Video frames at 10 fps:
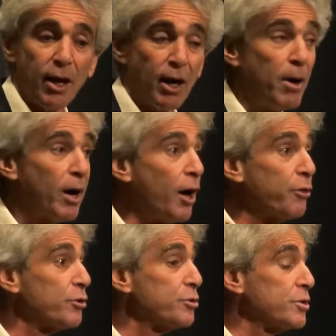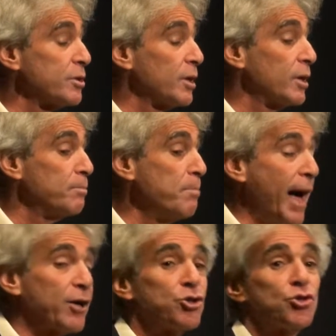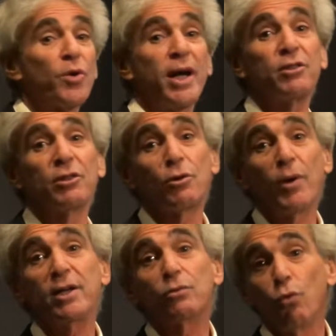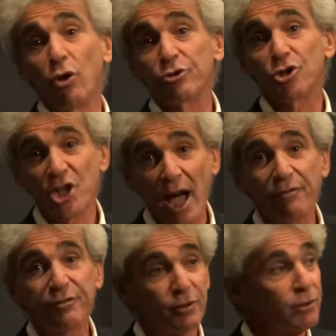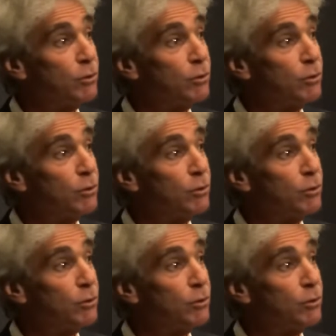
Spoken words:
Among others, Max trained the great Walter Schaffner,